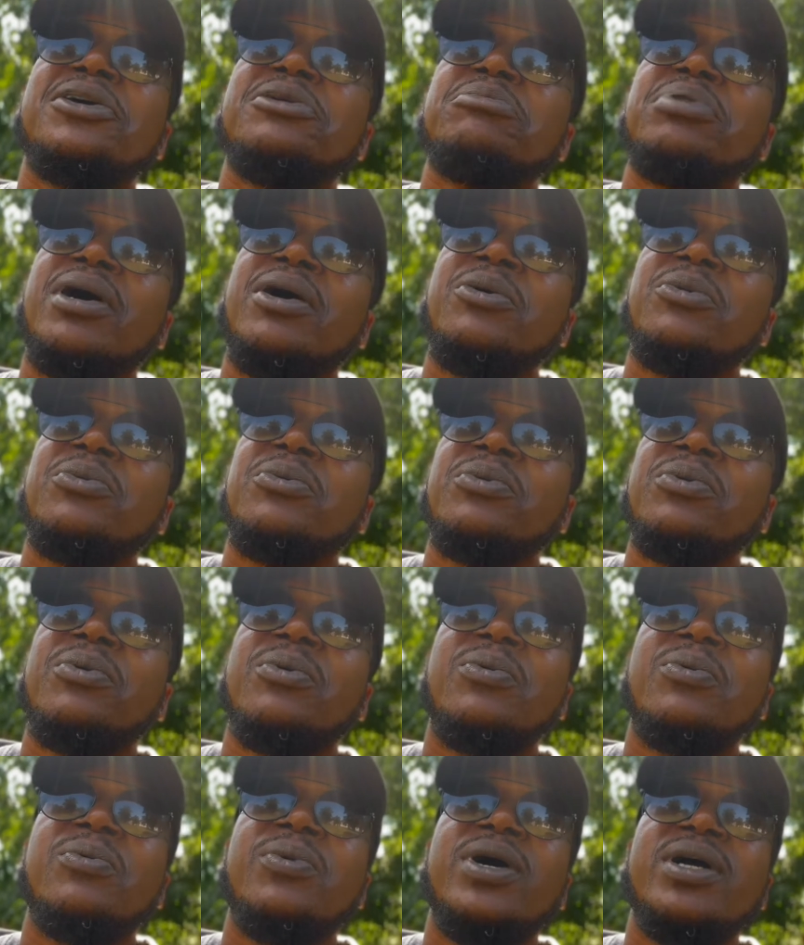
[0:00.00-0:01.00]
about
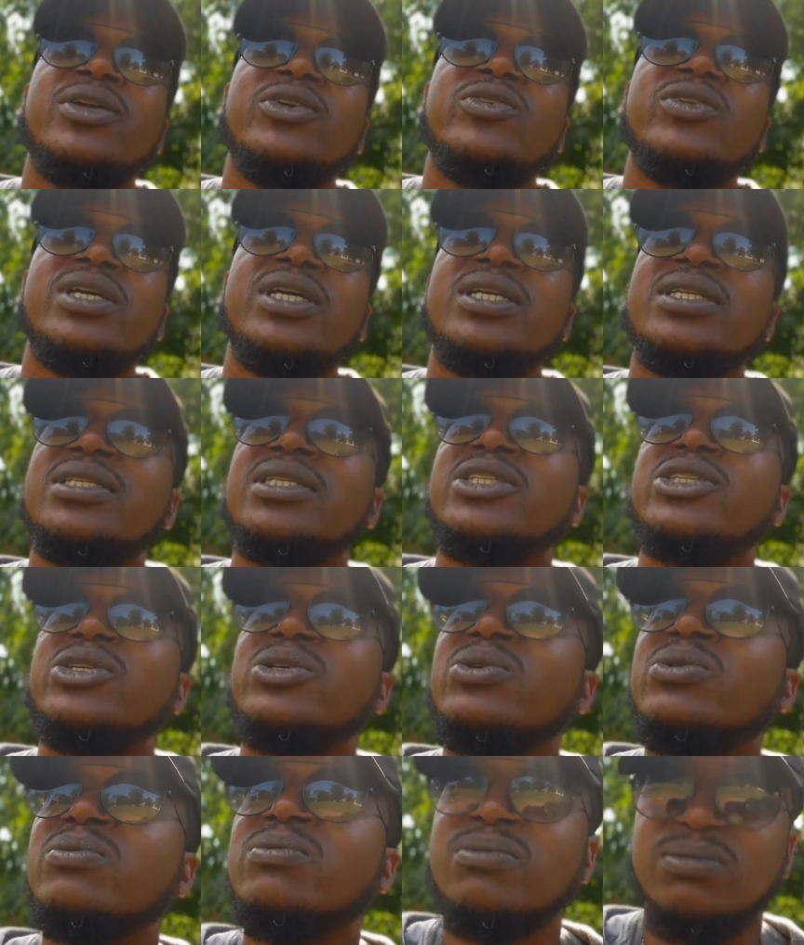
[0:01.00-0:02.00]
what you need to
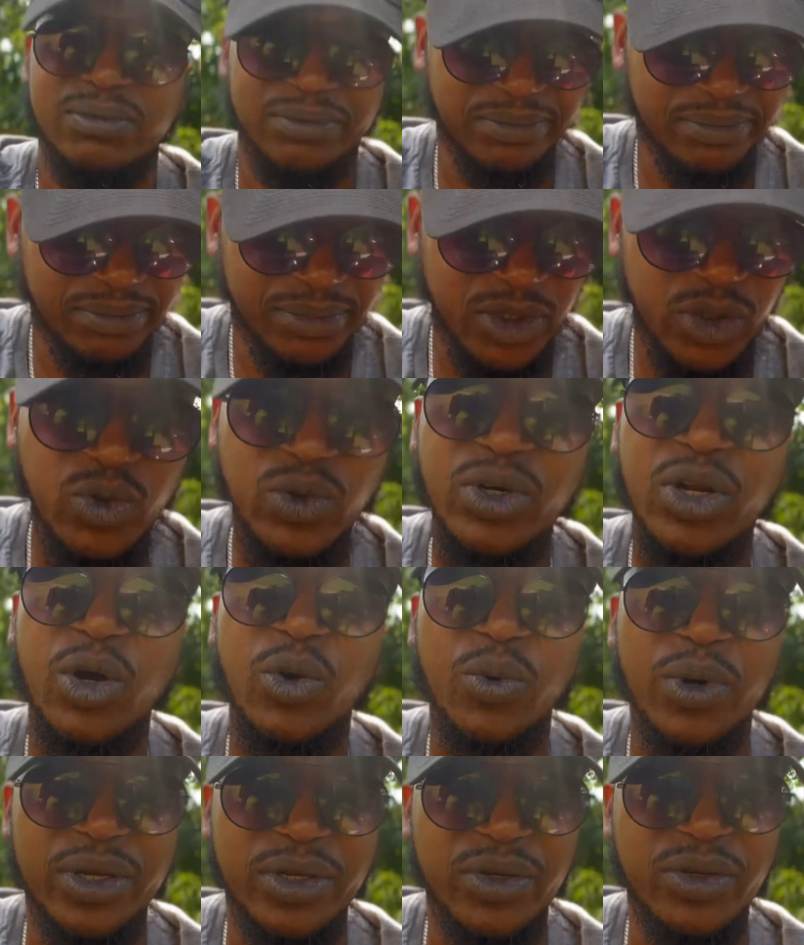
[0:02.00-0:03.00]
do you know
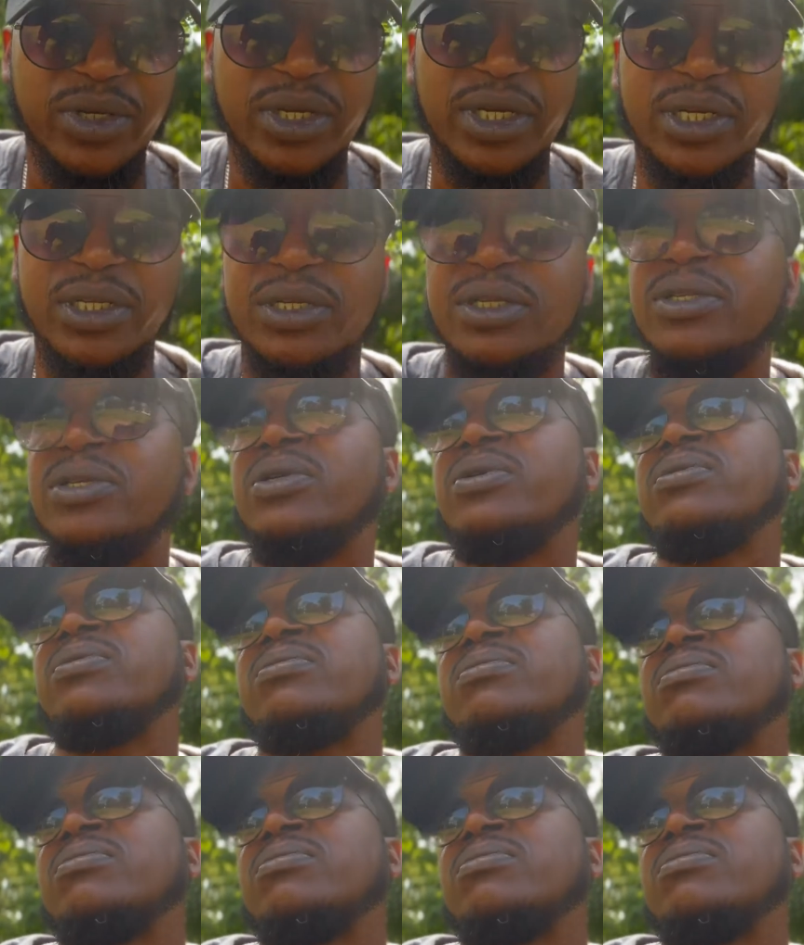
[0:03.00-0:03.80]
what you need to do.